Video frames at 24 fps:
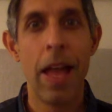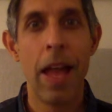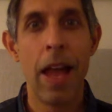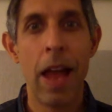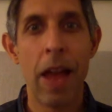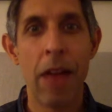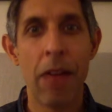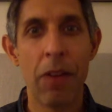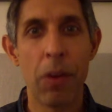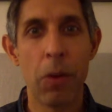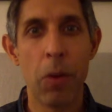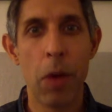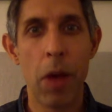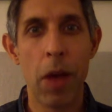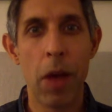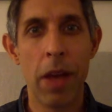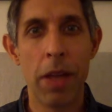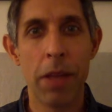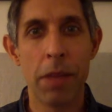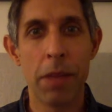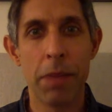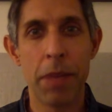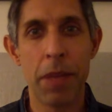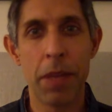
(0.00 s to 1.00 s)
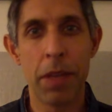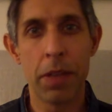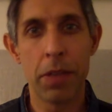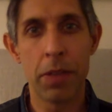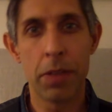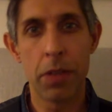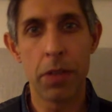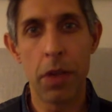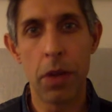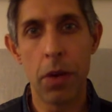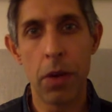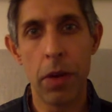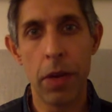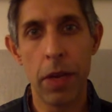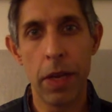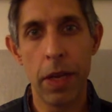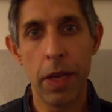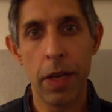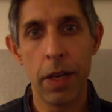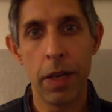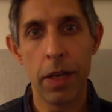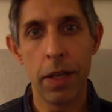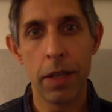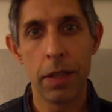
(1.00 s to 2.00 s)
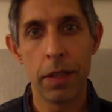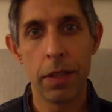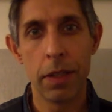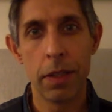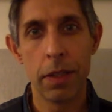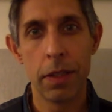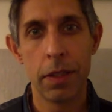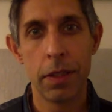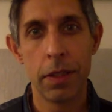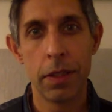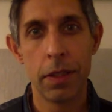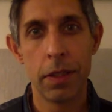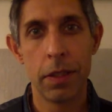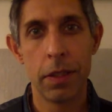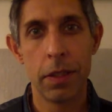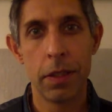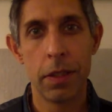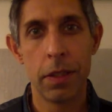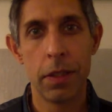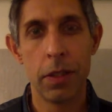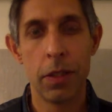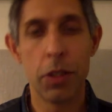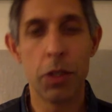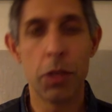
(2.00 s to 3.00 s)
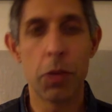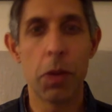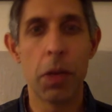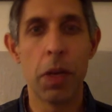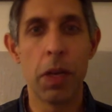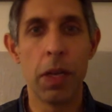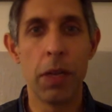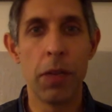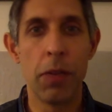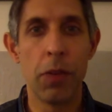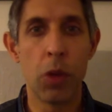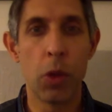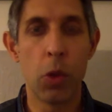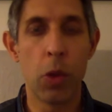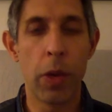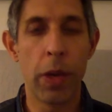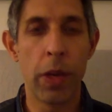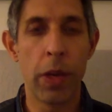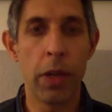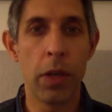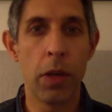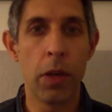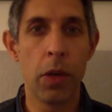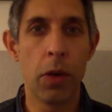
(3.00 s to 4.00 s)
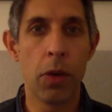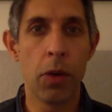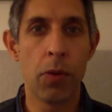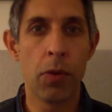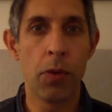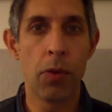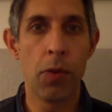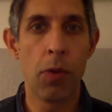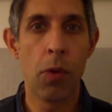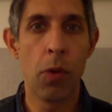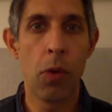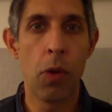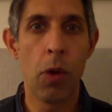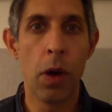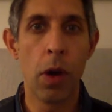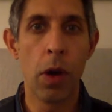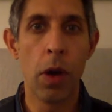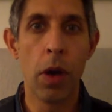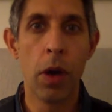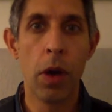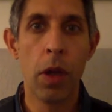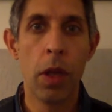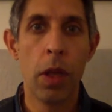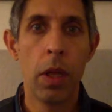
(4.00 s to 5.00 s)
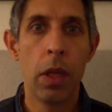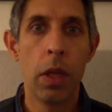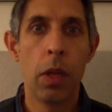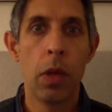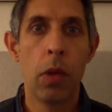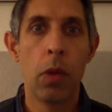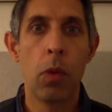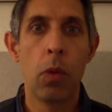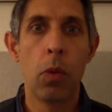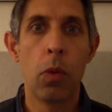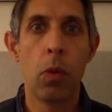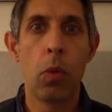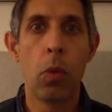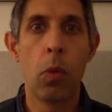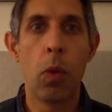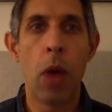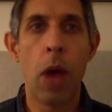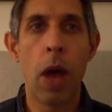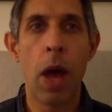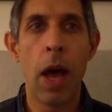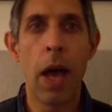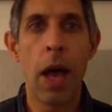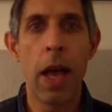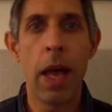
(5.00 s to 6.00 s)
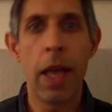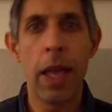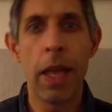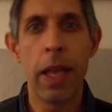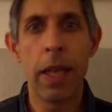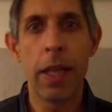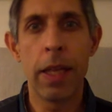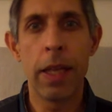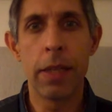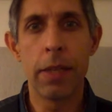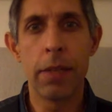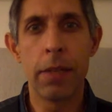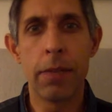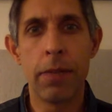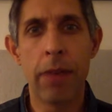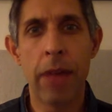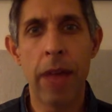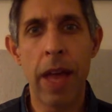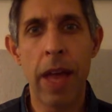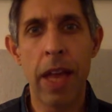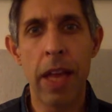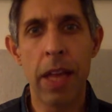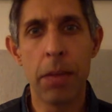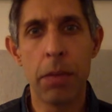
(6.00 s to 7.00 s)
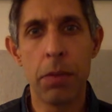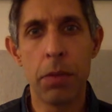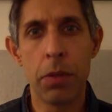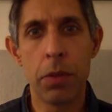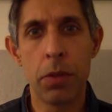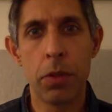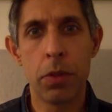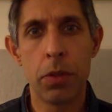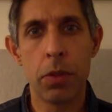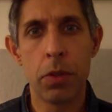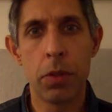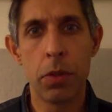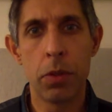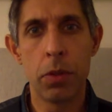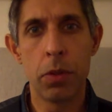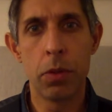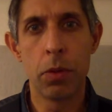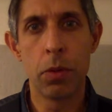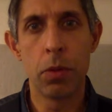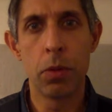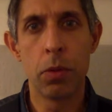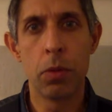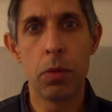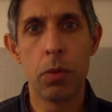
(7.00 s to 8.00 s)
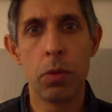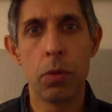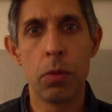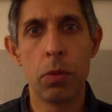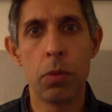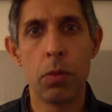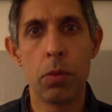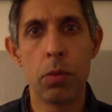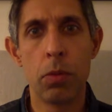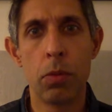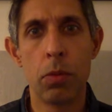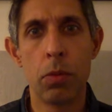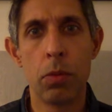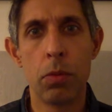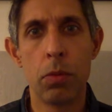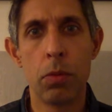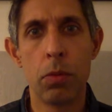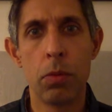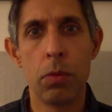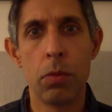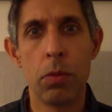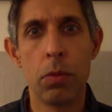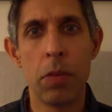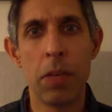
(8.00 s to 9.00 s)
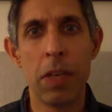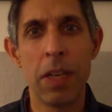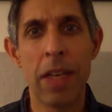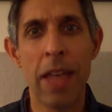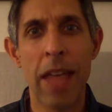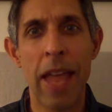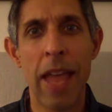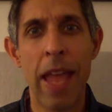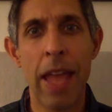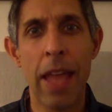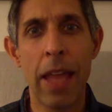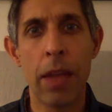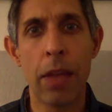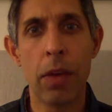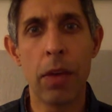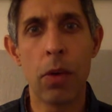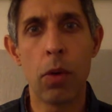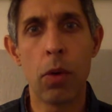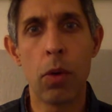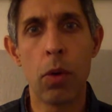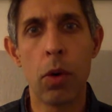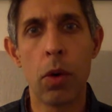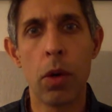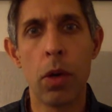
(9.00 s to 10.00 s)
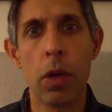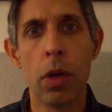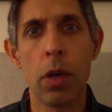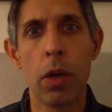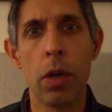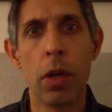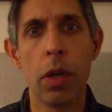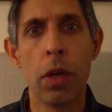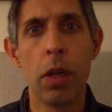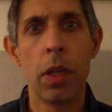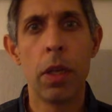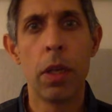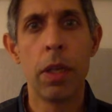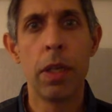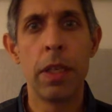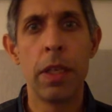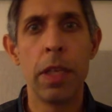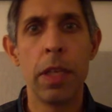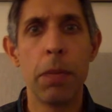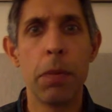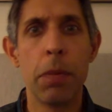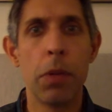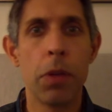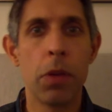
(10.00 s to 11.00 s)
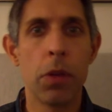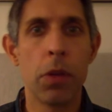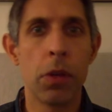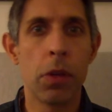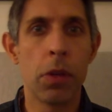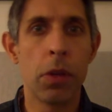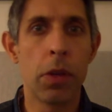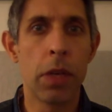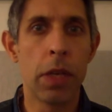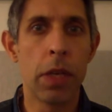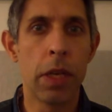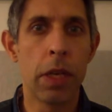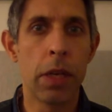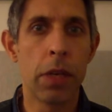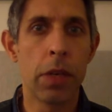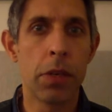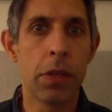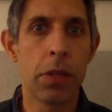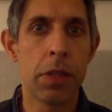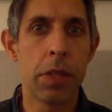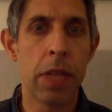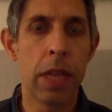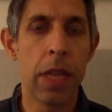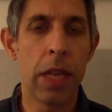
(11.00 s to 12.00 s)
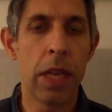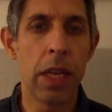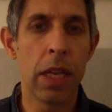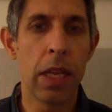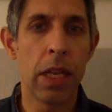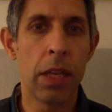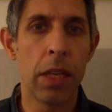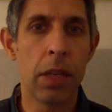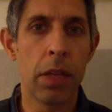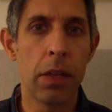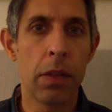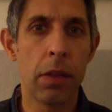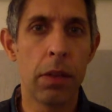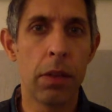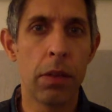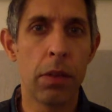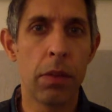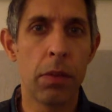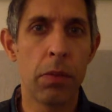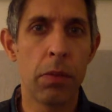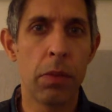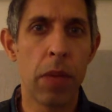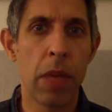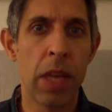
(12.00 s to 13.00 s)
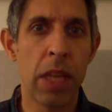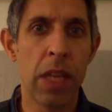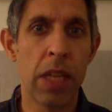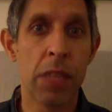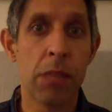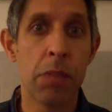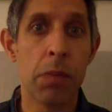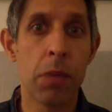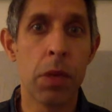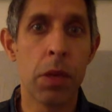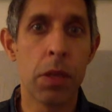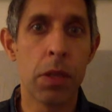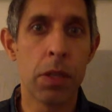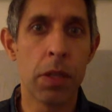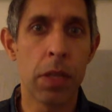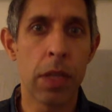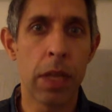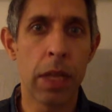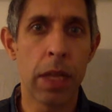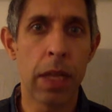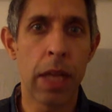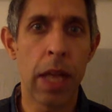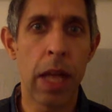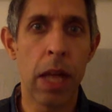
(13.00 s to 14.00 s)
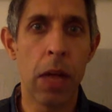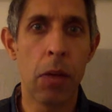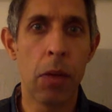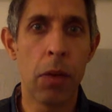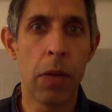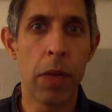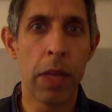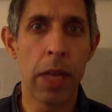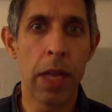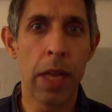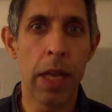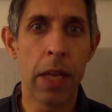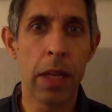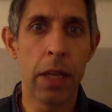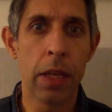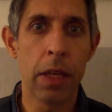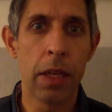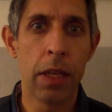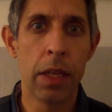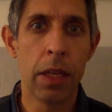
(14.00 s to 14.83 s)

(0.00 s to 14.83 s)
Hi everyone, it's Michael Sahota here. Just want to leave you a quick note for why it's valuable to retake or deepen your learning and understanding by experiencing a CAL1 again.